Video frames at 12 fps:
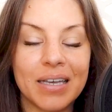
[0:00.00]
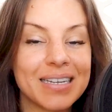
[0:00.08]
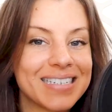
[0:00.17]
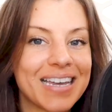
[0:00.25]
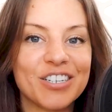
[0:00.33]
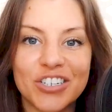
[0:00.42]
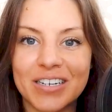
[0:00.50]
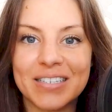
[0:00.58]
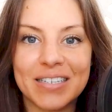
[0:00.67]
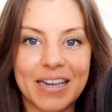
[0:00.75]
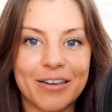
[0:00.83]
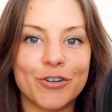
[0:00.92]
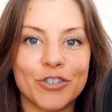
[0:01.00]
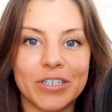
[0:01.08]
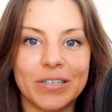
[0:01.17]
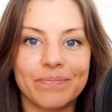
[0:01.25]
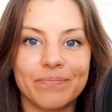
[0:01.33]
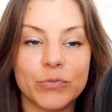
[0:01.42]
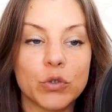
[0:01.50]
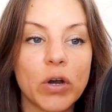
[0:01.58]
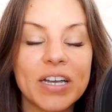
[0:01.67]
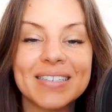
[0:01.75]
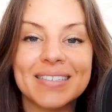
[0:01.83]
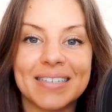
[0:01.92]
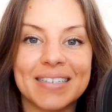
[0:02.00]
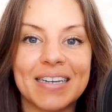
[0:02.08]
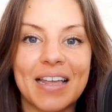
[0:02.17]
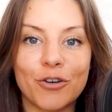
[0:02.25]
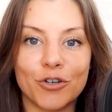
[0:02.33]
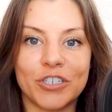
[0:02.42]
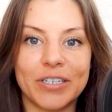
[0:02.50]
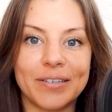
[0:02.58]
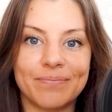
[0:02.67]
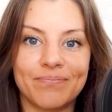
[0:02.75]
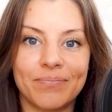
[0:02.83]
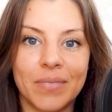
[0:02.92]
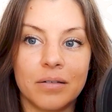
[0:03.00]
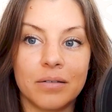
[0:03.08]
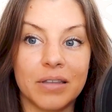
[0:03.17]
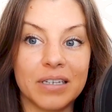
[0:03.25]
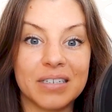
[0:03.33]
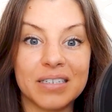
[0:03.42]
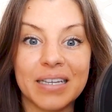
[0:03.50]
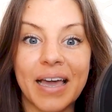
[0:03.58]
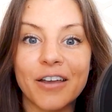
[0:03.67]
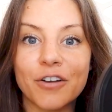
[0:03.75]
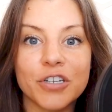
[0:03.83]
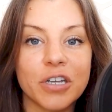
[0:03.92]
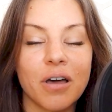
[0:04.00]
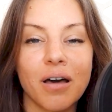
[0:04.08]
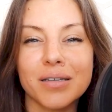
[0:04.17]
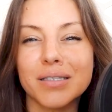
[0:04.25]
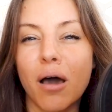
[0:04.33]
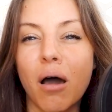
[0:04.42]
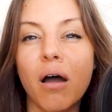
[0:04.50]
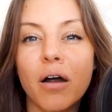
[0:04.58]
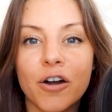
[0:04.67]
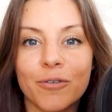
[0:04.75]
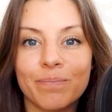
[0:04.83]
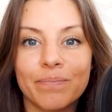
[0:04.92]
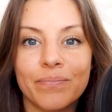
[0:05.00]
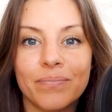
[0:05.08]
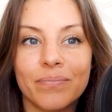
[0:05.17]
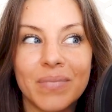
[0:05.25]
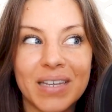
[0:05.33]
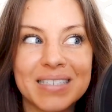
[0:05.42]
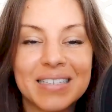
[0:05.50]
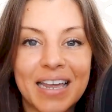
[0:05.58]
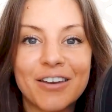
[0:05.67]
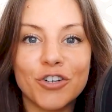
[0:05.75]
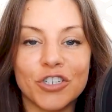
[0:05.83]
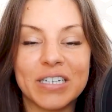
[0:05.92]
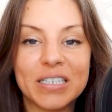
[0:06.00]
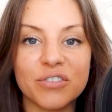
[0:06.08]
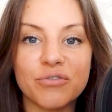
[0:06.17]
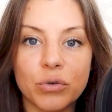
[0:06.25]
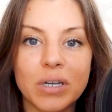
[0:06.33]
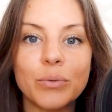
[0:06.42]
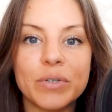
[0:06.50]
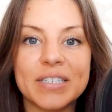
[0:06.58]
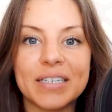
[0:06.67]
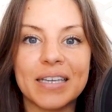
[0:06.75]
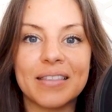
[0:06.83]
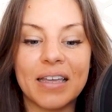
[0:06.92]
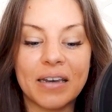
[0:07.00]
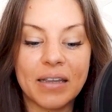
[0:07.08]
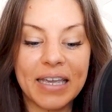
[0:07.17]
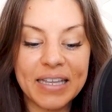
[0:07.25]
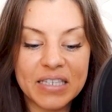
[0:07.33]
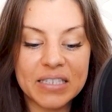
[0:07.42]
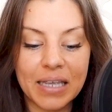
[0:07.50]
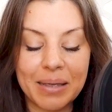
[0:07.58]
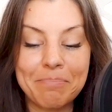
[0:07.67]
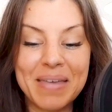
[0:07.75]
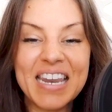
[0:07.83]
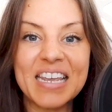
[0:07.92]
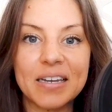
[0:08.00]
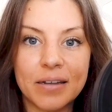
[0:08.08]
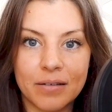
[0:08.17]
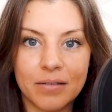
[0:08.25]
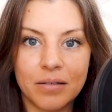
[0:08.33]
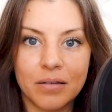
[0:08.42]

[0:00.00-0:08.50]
Intention is an energy. Trust is an energy. The desire to cause harm is an energy. It's a frequency that gets emitted